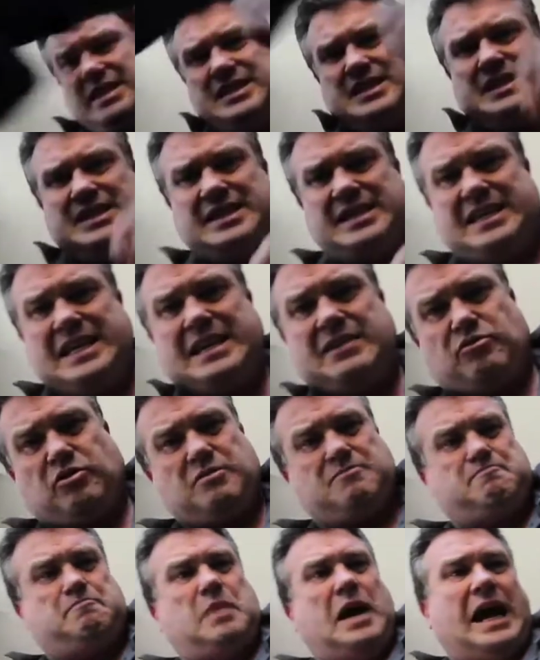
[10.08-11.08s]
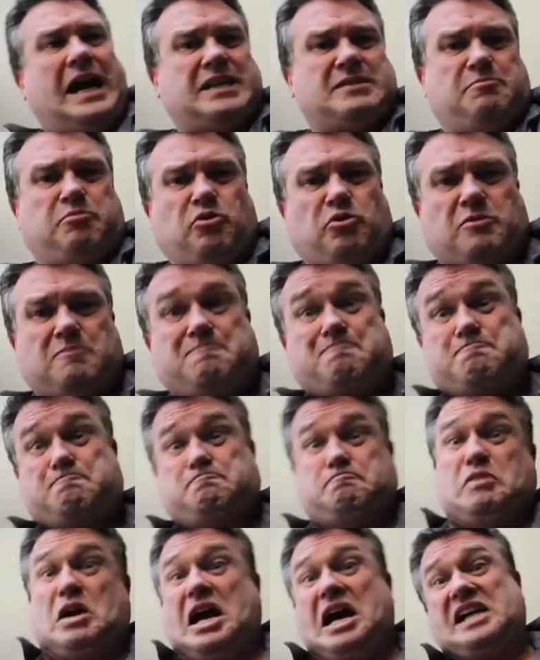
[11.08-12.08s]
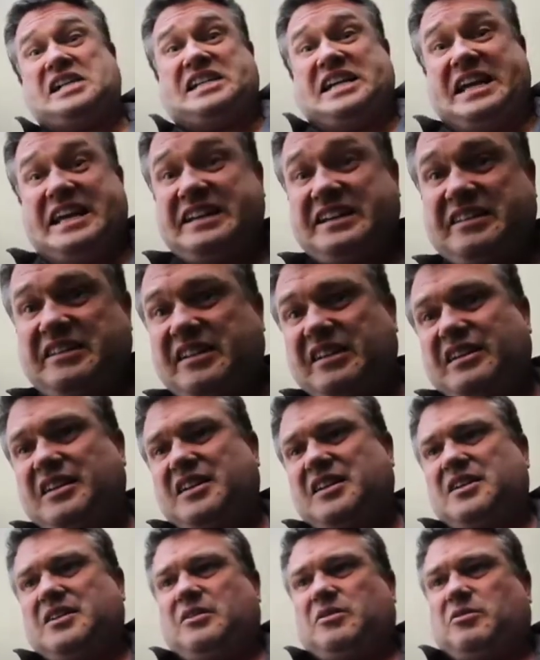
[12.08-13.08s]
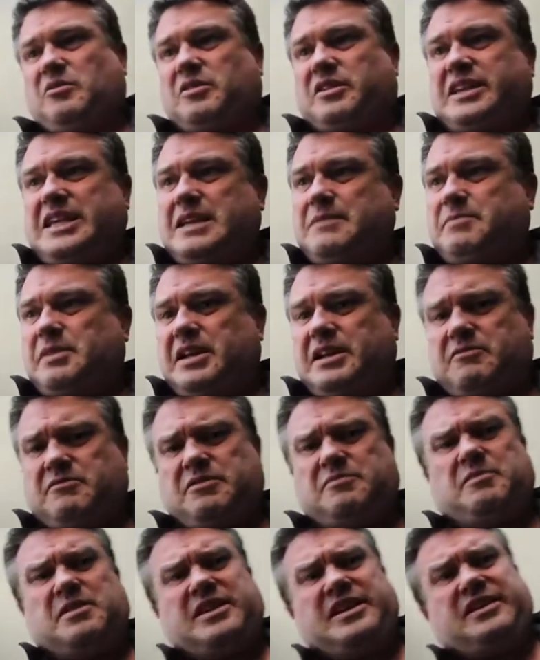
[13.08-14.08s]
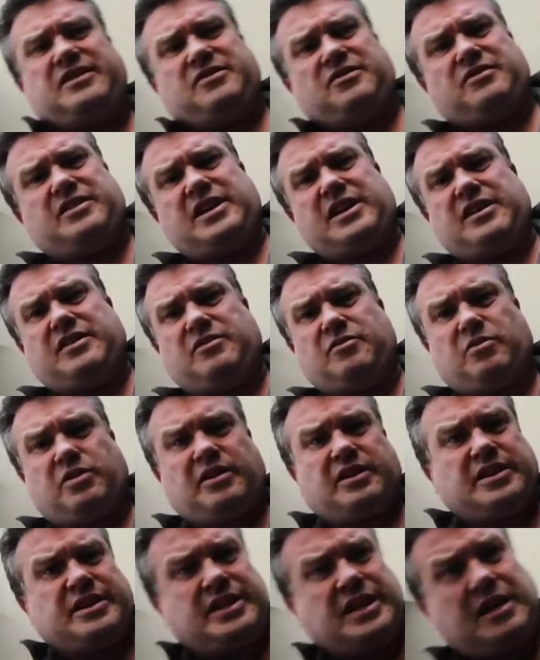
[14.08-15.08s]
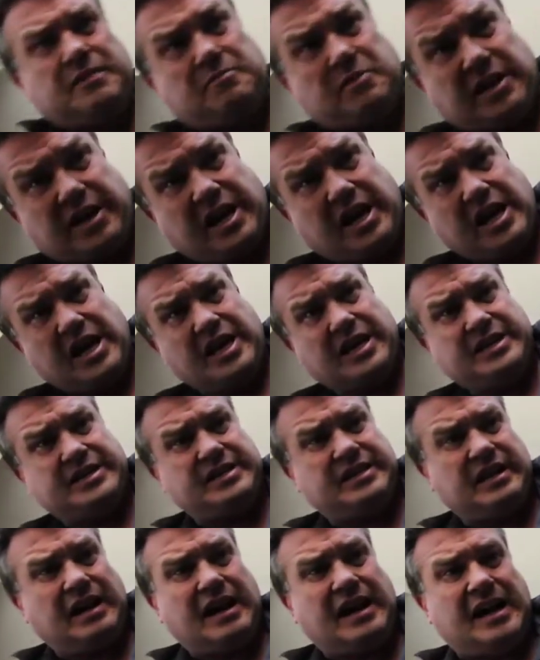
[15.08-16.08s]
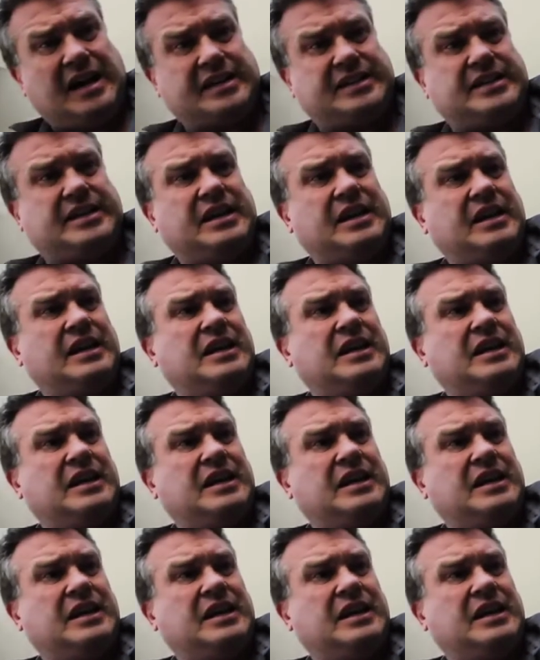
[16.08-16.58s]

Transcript: secret passport pocket or keep it in with my dirty underwear inside my socks.